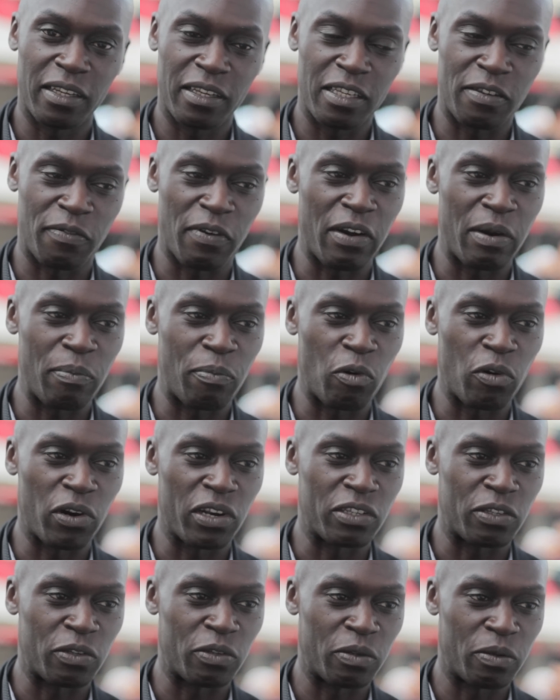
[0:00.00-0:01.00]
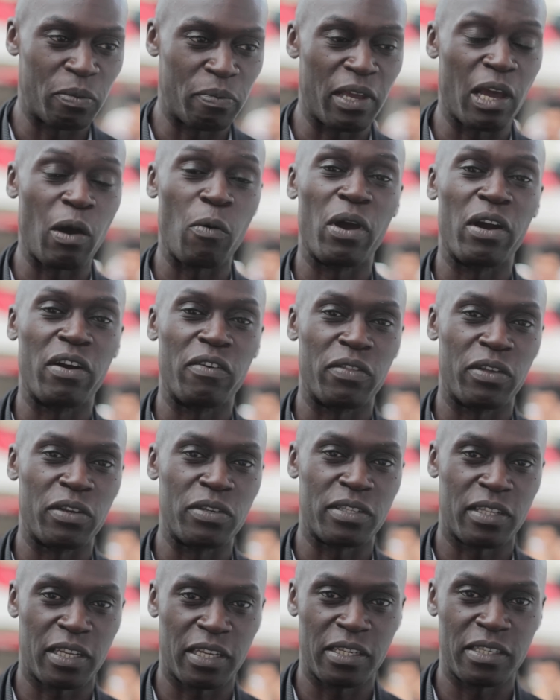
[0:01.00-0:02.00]
It's very important to be aware of
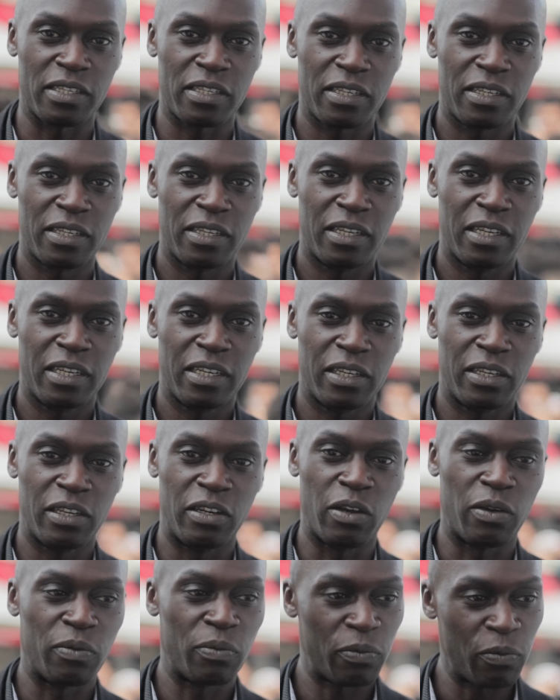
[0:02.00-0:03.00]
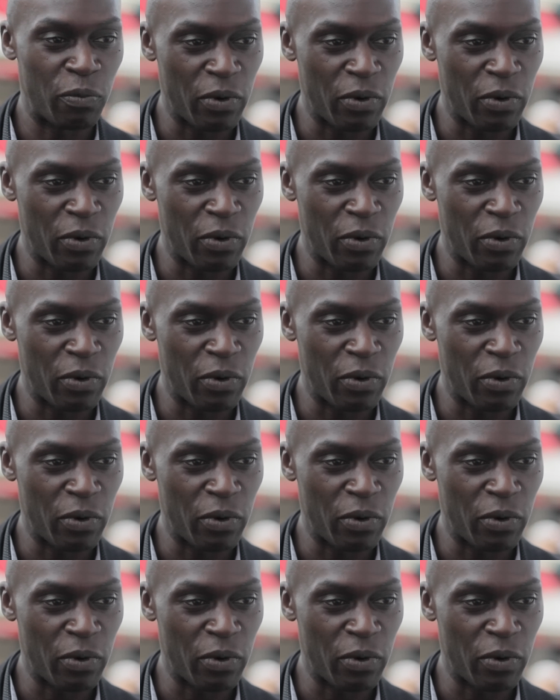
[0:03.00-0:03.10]
those things, you know,